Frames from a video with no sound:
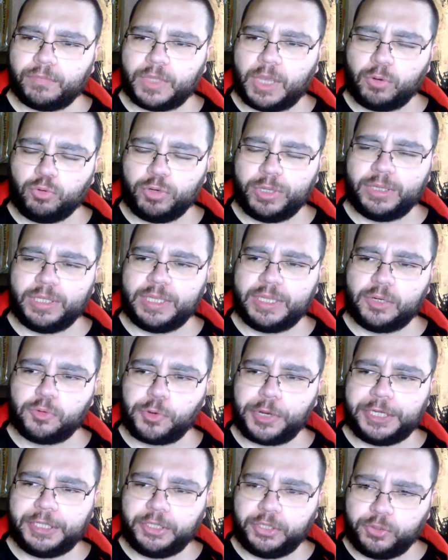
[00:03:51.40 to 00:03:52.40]
a really
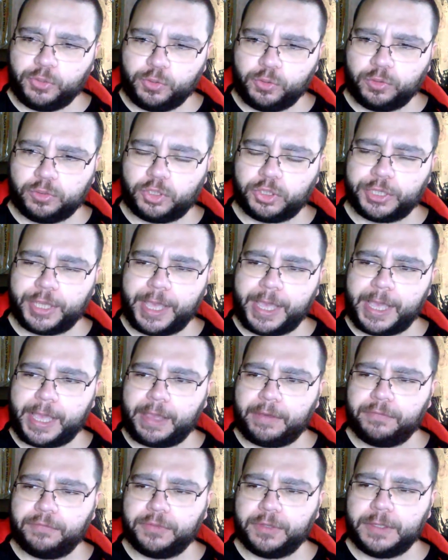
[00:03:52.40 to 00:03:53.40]
great tool to
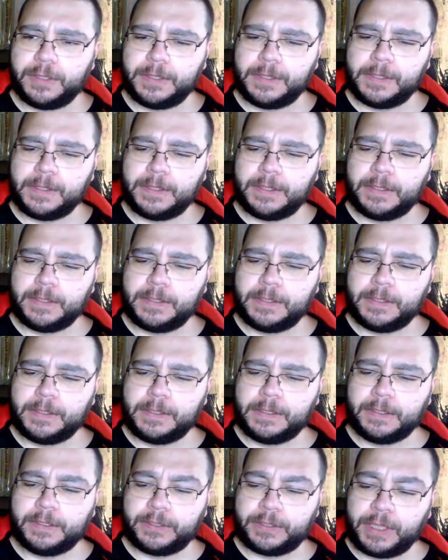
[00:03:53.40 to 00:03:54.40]
have,
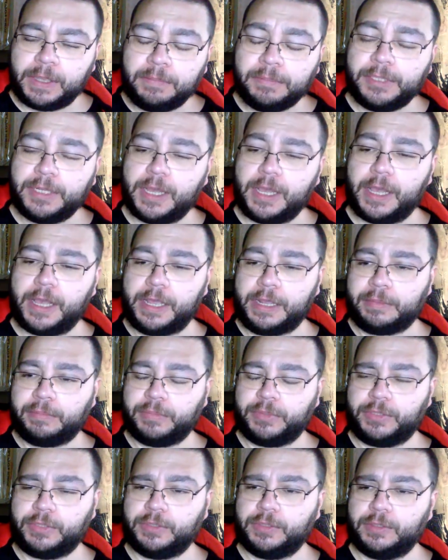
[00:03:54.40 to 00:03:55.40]

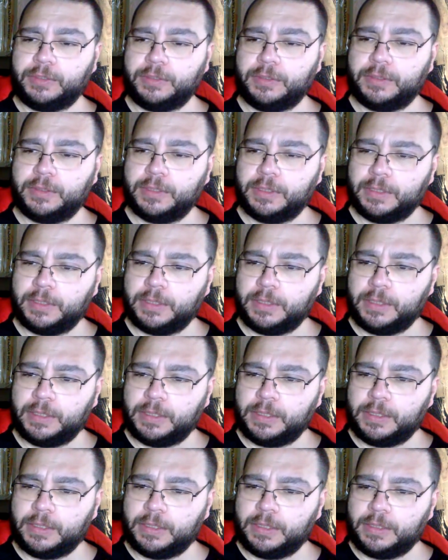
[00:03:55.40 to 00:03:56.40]
sometimes
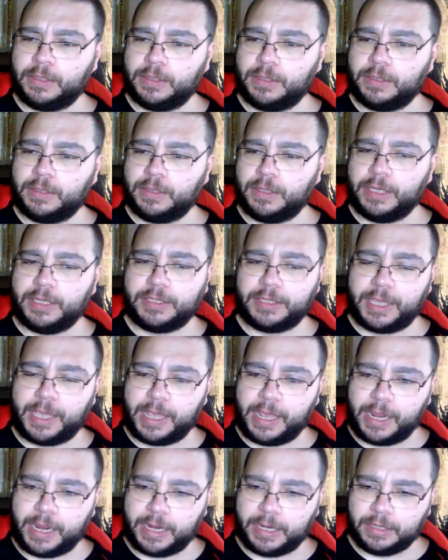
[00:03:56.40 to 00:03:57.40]
it
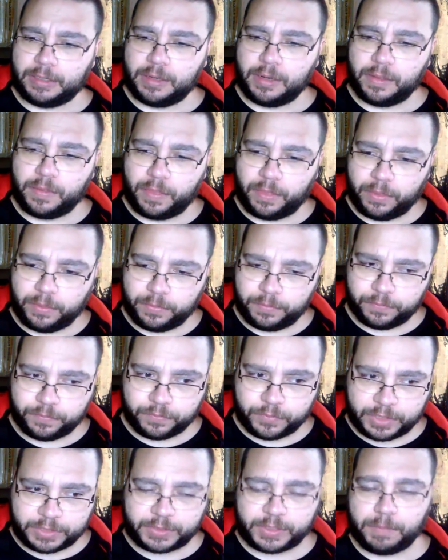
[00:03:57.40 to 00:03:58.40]
can
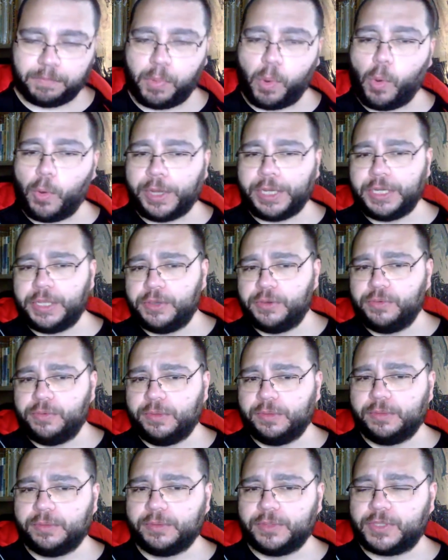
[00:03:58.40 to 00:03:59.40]
disappoint you,
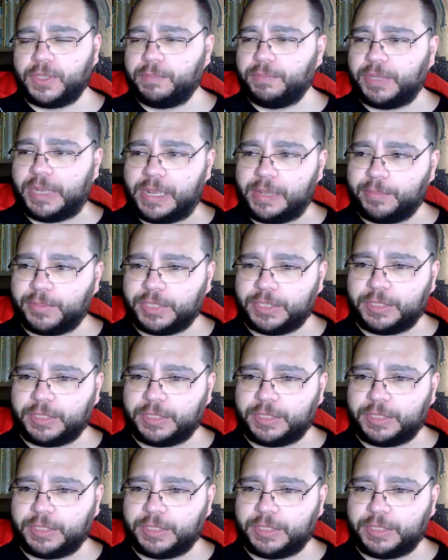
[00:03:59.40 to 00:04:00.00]
sometimes